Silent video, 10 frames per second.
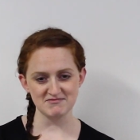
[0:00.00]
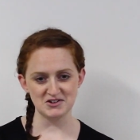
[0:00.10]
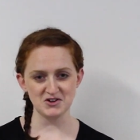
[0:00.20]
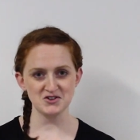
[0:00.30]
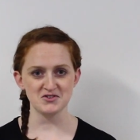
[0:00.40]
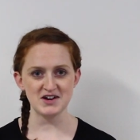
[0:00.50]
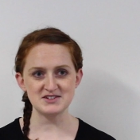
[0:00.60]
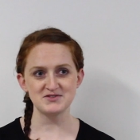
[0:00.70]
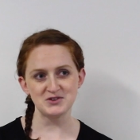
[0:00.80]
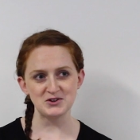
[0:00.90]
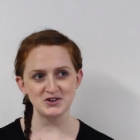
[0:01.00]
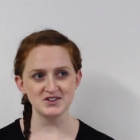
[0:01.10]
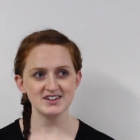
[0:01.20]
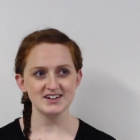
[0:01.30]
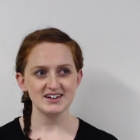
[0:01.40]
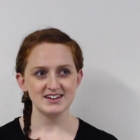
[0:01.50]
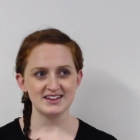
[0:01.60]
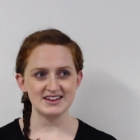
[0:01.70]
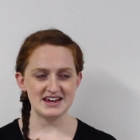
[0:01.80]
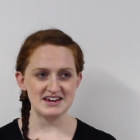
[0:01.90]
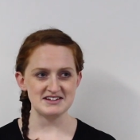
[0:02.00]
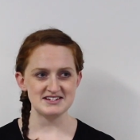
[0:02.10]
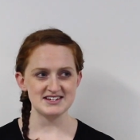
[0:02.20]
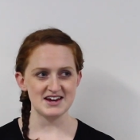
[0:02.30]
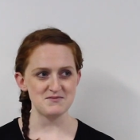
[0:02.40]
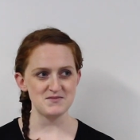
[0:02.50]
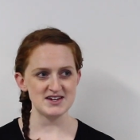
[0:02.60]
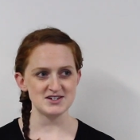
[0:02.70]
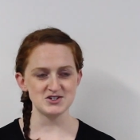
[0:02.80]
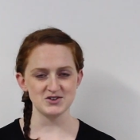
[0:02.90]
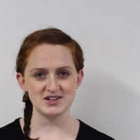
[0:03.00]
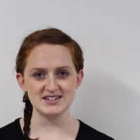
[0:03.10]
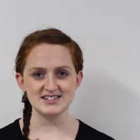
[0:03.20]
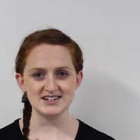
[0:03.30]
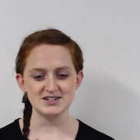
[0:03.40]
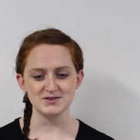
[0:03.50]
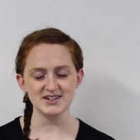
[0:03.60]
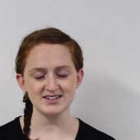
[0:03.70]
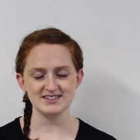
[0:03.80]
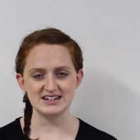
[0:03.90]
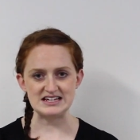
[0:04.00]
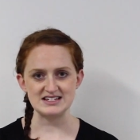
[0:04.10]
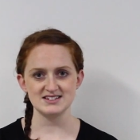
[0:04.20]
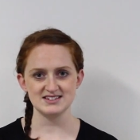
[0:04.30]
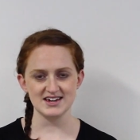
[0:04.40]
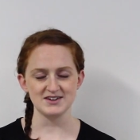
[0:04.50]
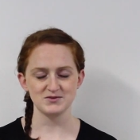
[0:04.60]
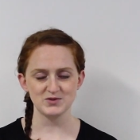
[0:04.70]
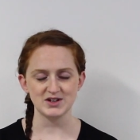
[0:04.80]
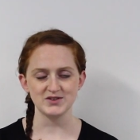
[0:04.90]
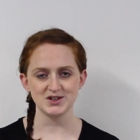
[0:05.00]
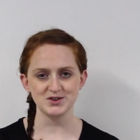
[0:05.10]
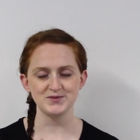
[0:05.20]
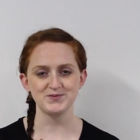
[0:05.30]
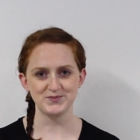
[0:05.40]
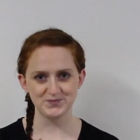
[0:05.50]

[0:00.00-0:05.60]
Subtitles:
you know, correct food and making sure that you stick to it is, yeah, really, really good.